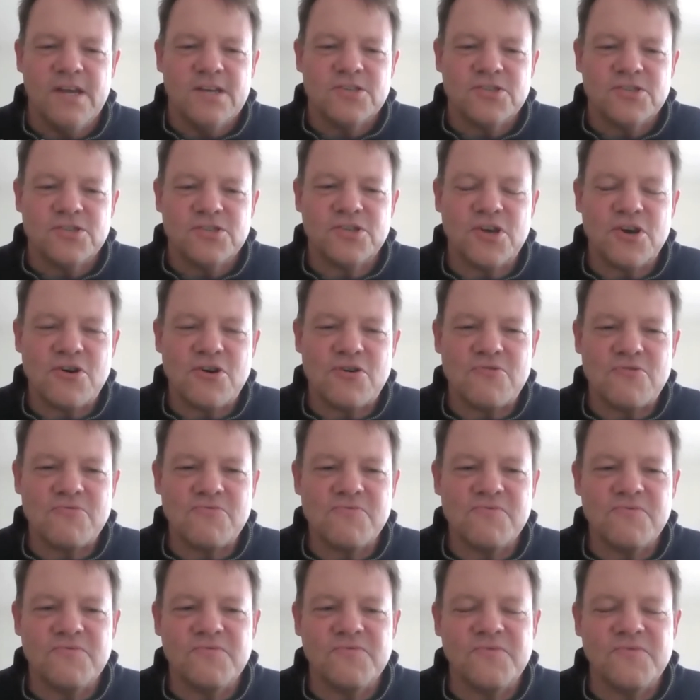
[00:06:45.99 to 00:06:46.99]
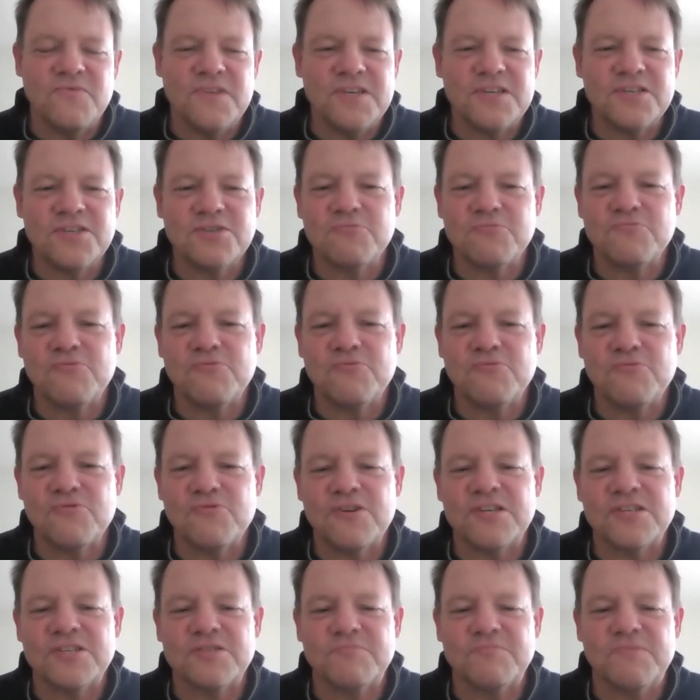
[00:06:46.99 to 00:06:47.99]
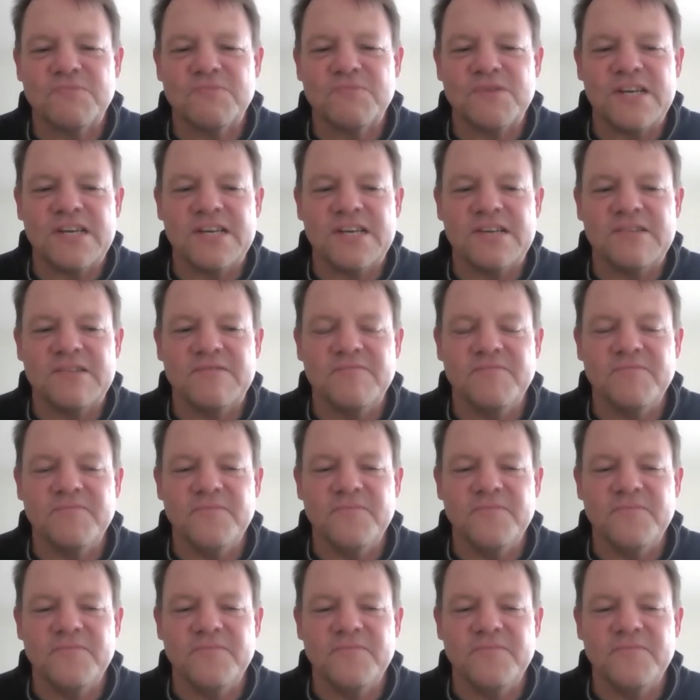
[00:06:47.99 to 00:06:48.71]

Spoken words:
So this worries me